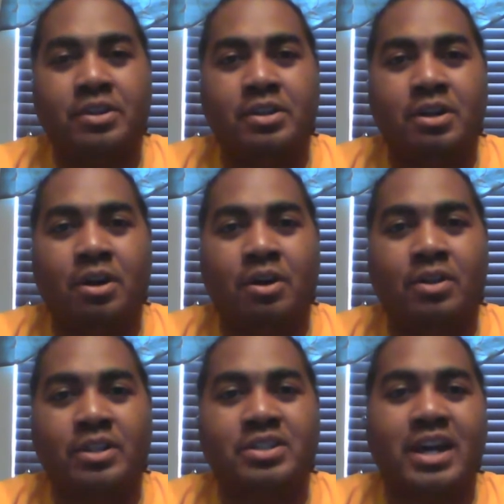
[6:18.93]

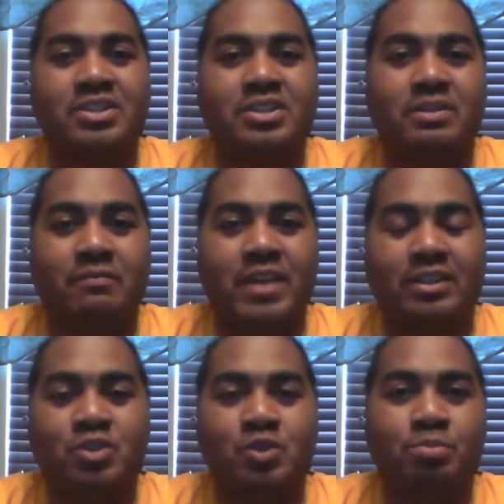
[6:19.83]
It's not just the
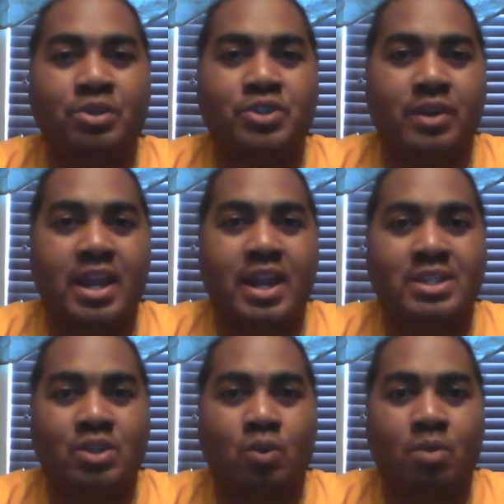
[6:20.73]
fact that you put your
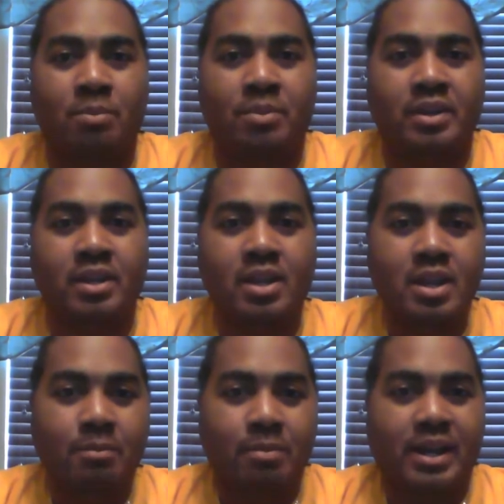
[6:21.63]
hands on a woman,
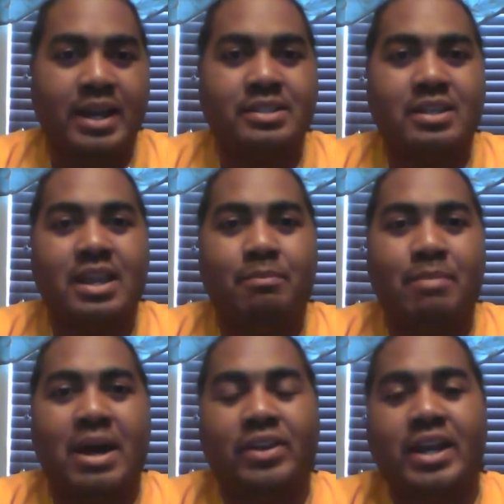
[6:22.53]
but I'd say
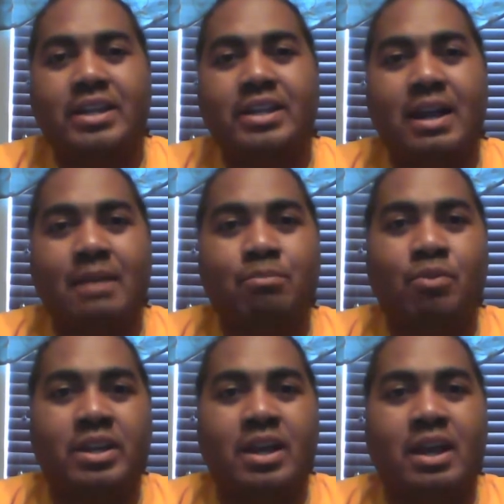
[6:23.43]
about
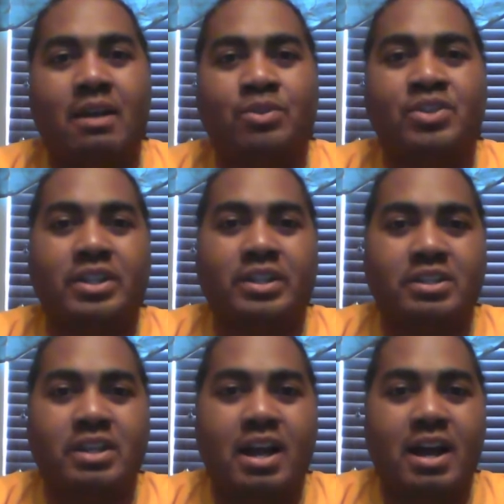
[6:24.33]
99.9% of the
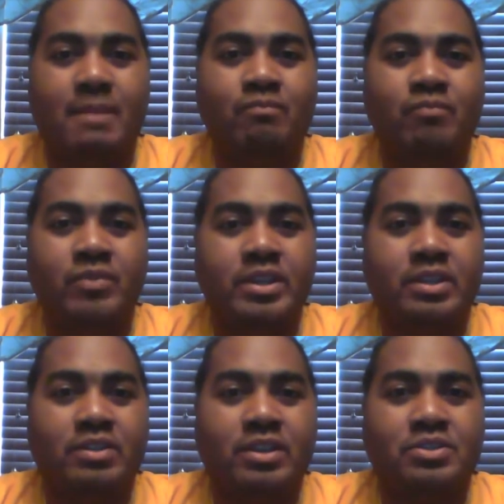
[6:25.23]
time,
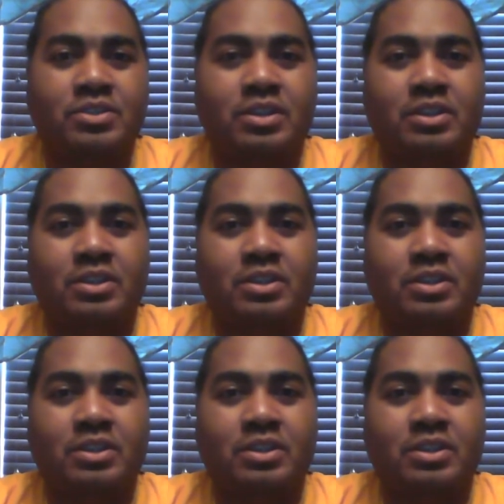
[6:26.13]
this